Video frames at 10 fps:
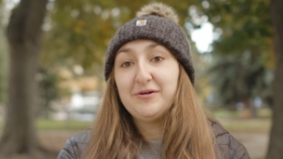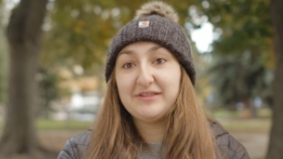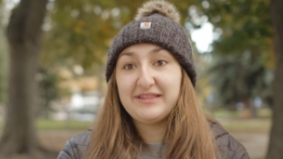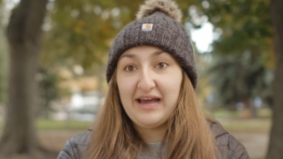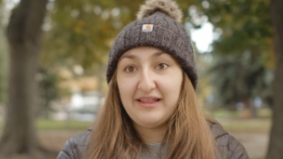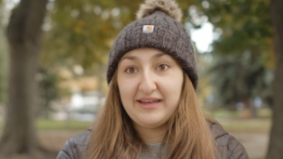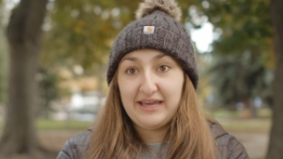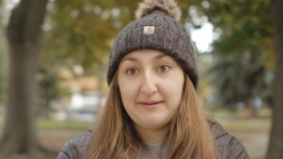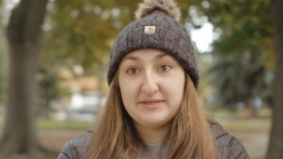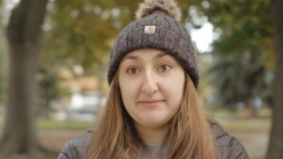with that like
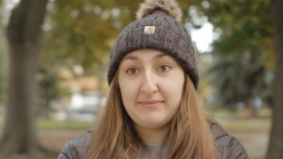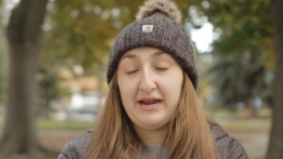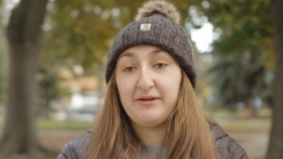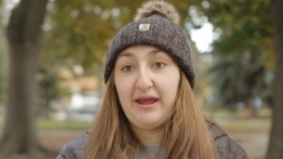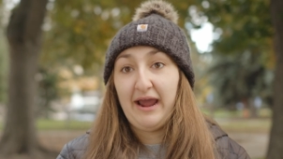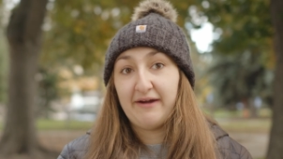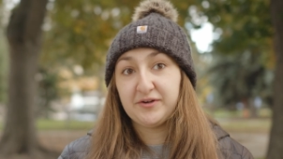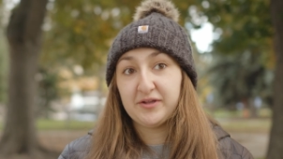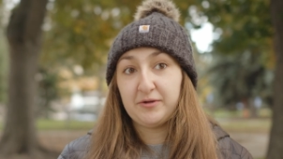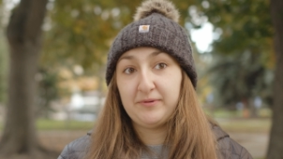kept in mind, after
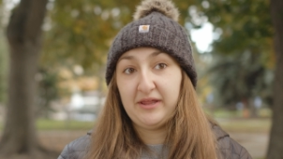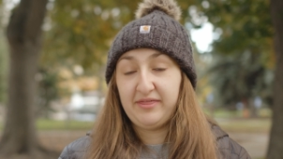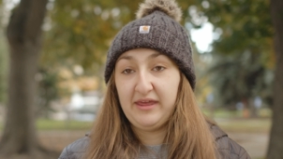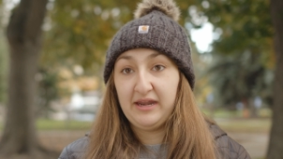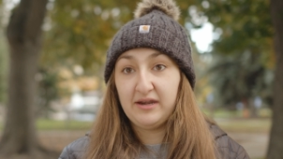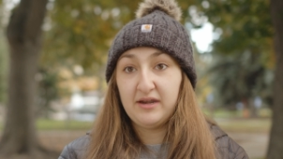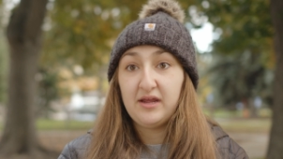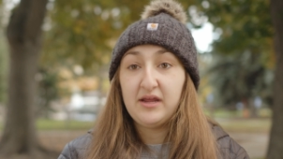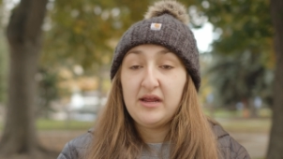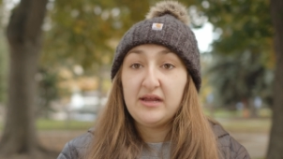like we thin,
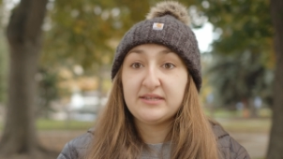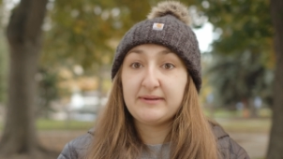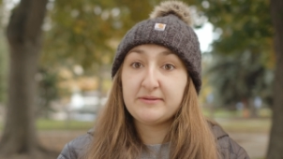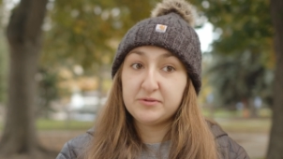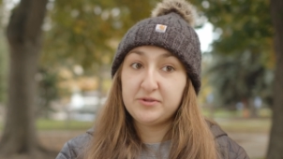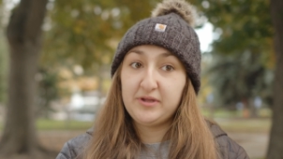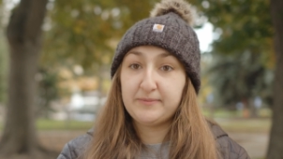sometimes we'll do like a